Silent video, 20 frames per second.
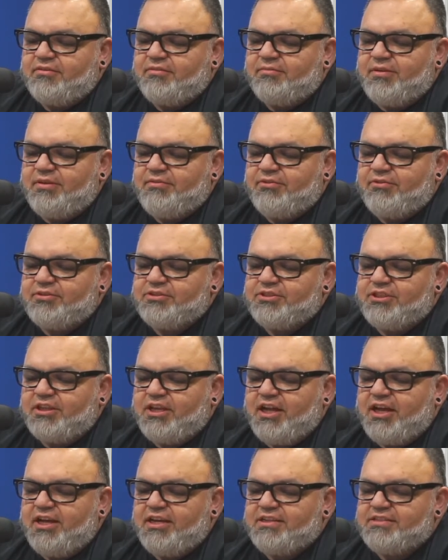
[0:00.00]
my first
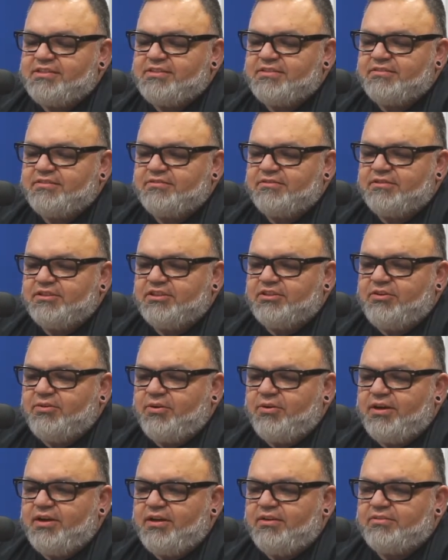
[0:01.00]
clients, really Core
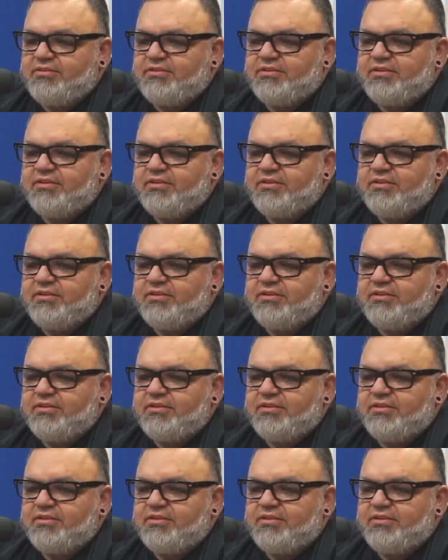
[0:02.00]
Health.